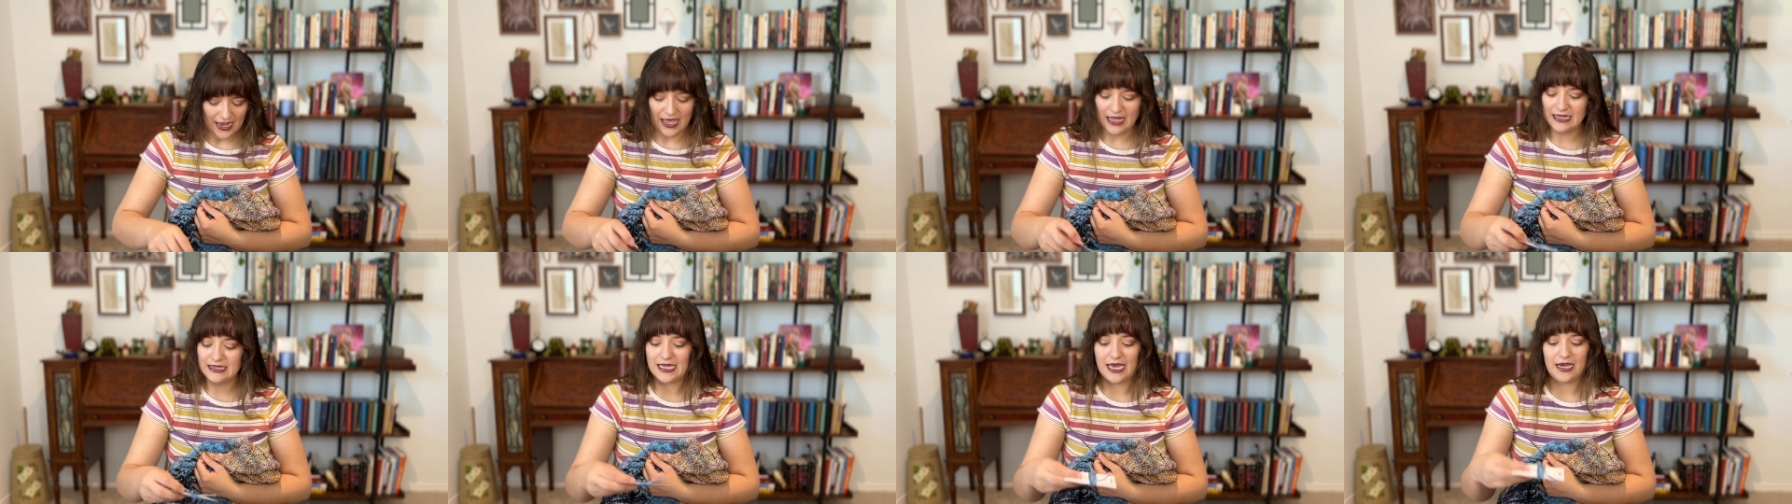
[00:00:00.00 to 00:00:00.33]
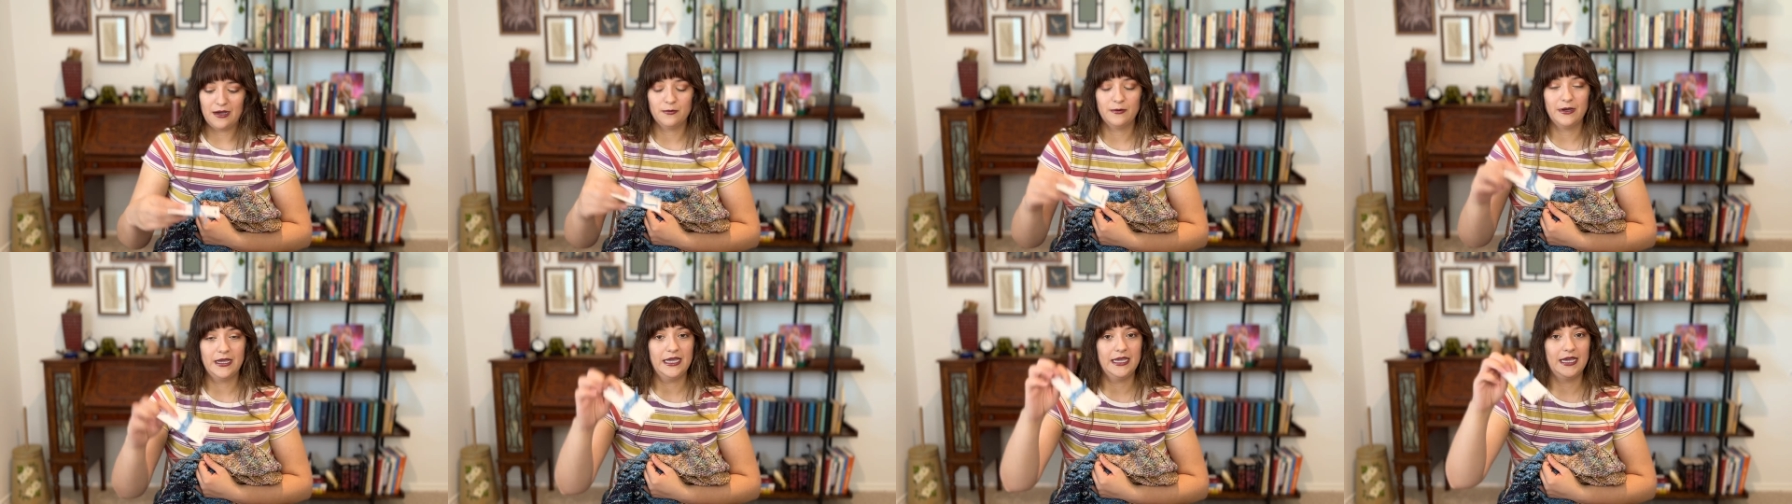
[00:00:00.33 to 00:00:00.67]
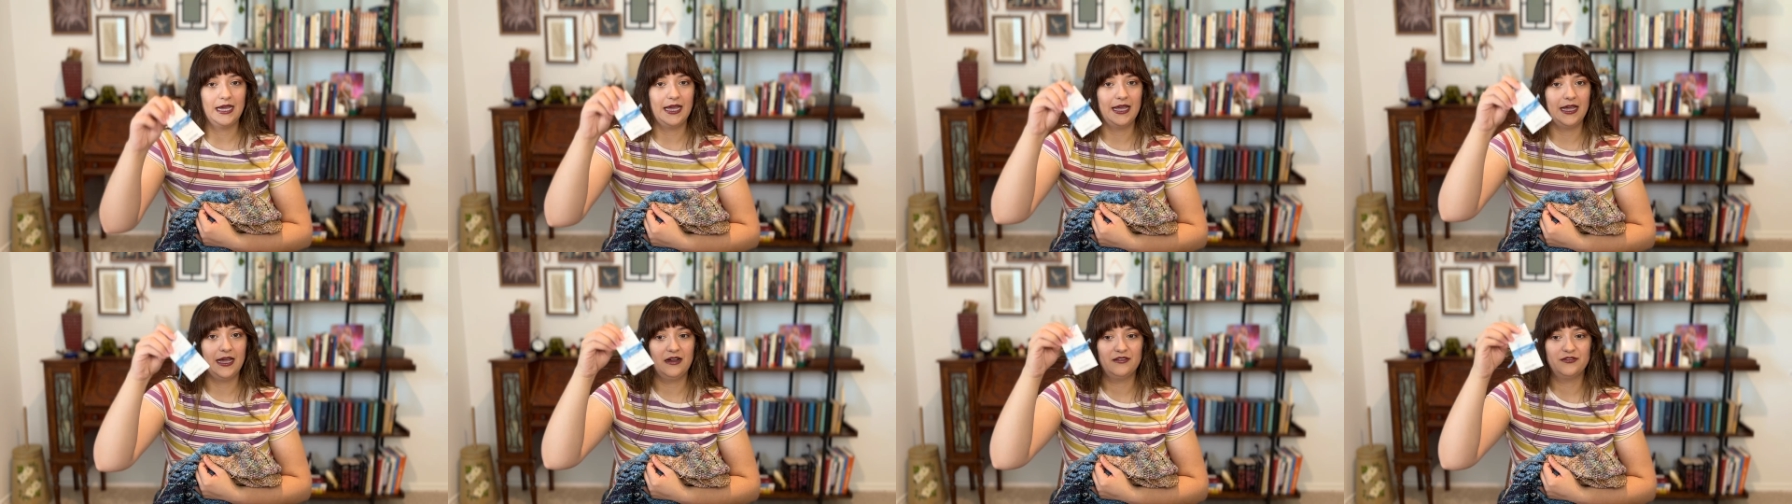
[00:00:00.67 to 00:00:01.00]
And that way
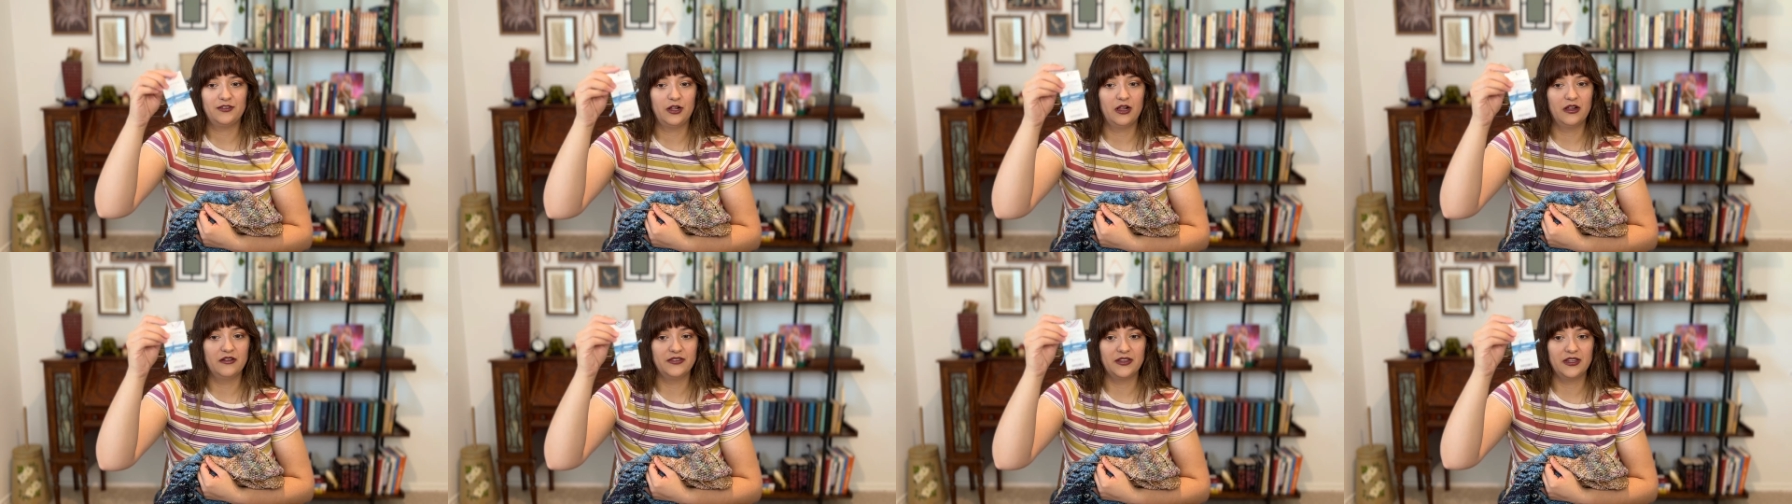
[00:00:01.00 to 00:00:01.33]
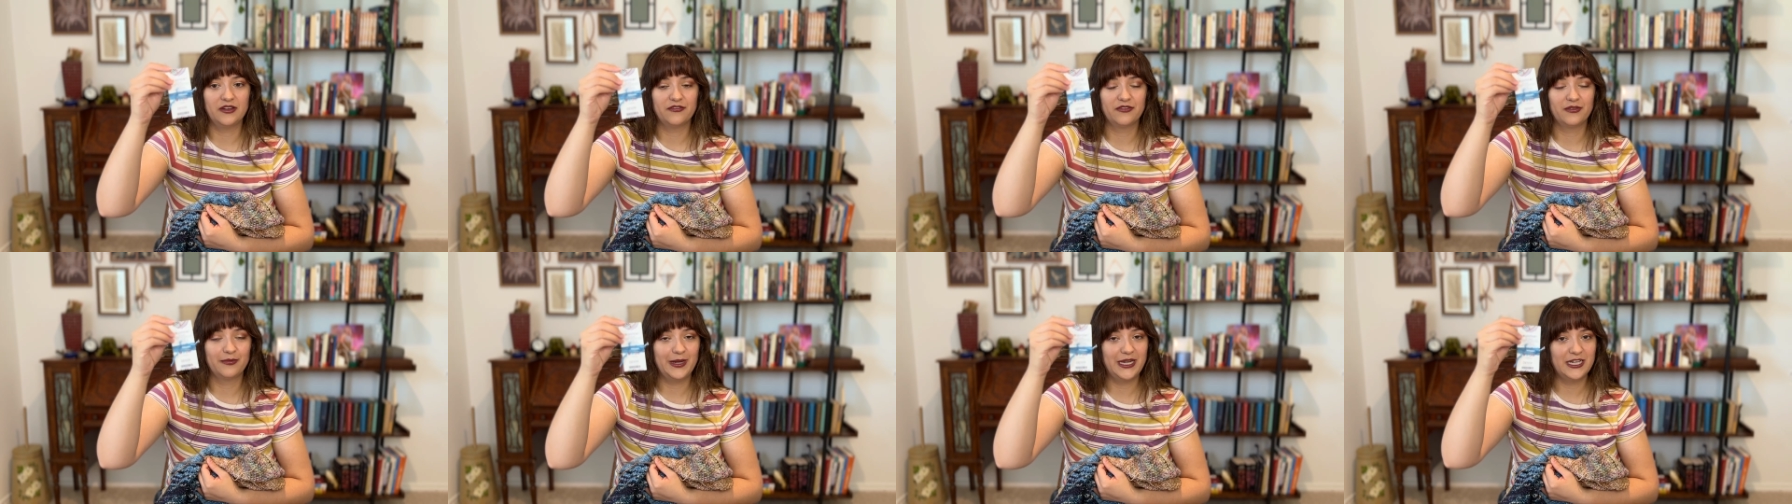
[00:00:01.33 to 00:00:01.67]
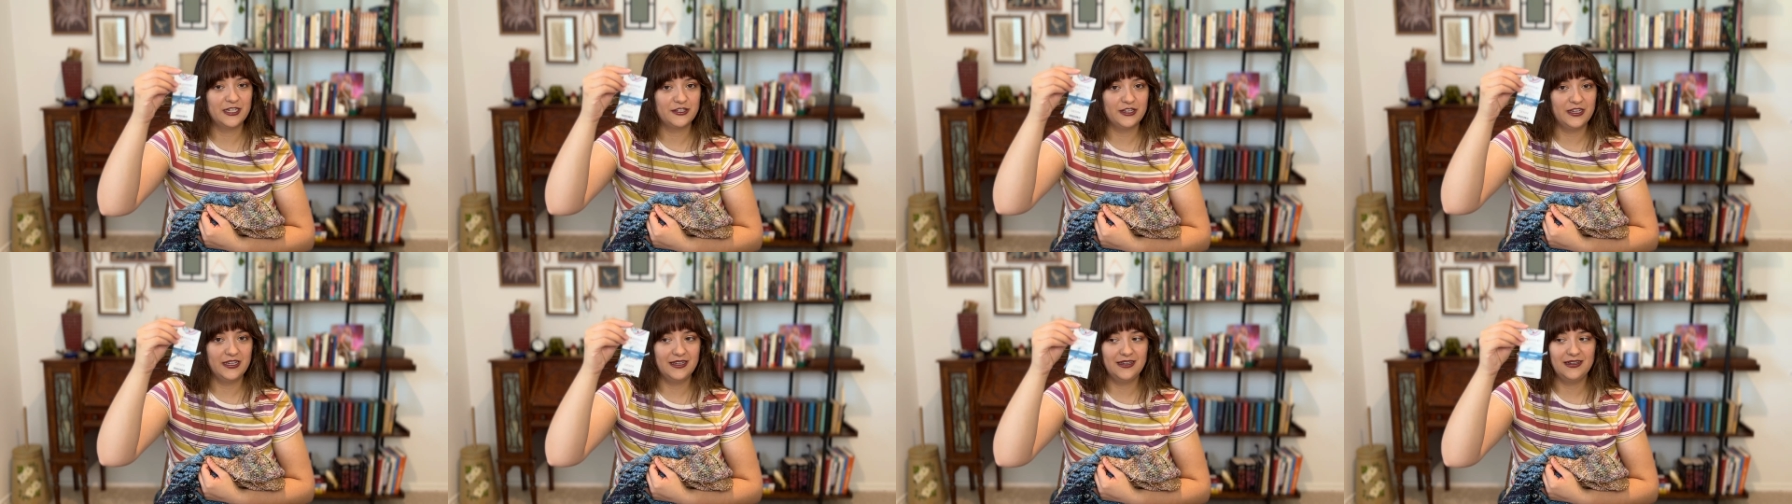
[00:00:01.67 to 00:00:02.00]
I have all the
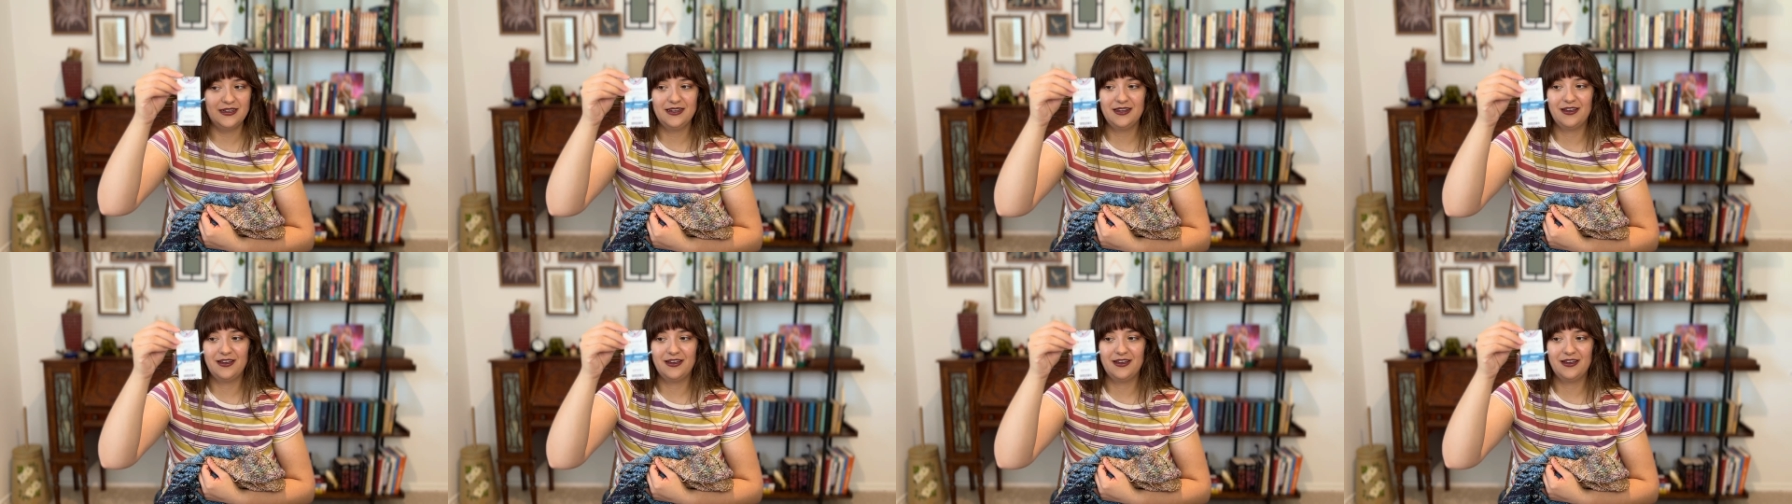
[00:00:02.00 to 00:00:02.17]
information